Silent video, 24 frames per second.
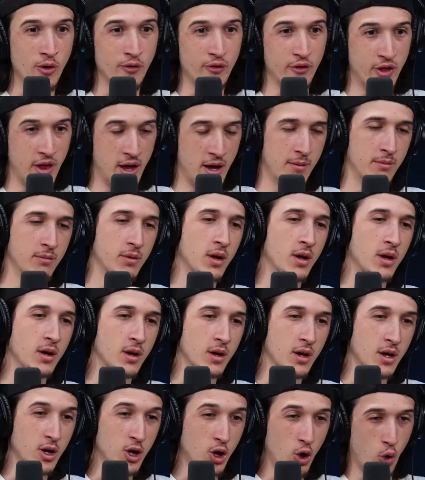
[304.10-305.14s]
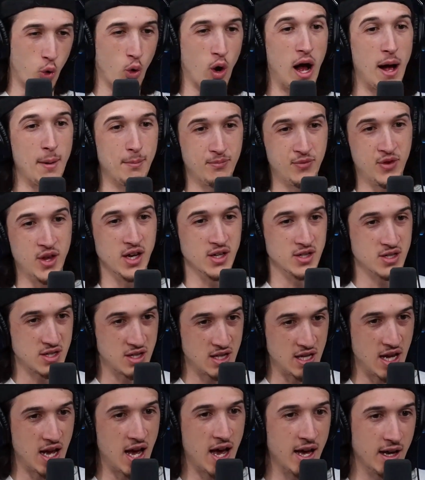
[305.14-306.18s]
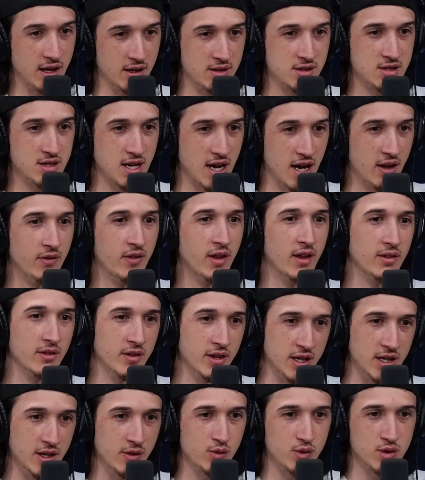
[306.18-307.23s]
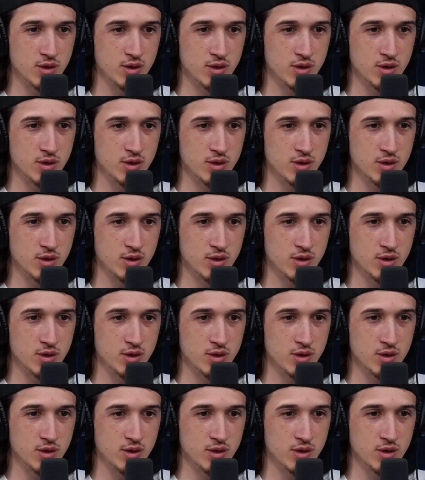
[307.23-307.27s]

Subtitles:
them, crop dusts the eggs, and then leaves.